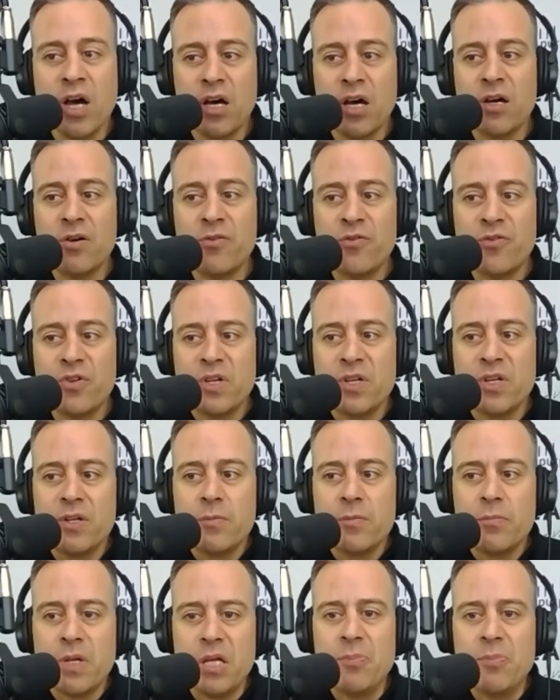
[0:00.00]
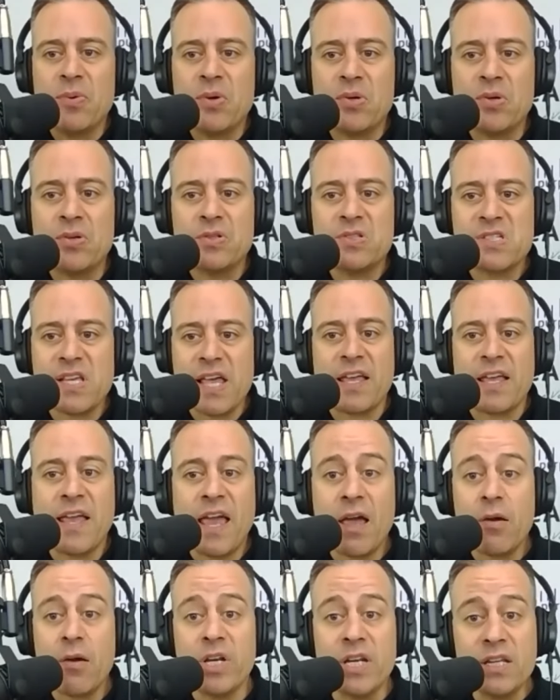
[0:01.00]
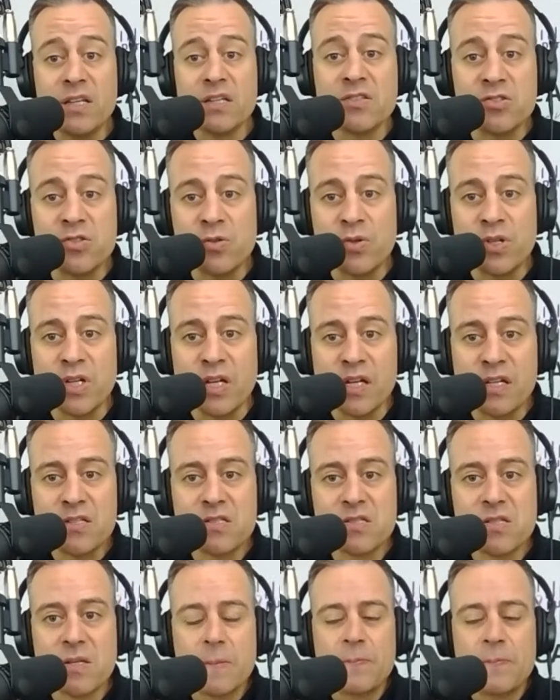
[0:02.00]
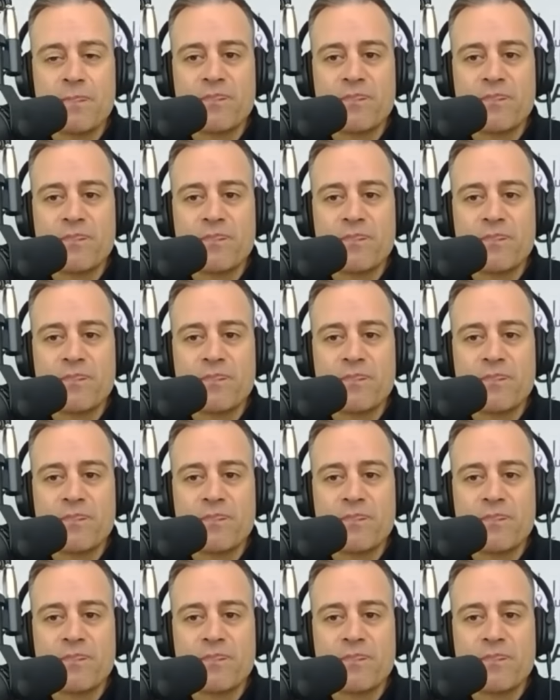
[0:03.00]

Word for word: of people saying, "Hey, we need to do this."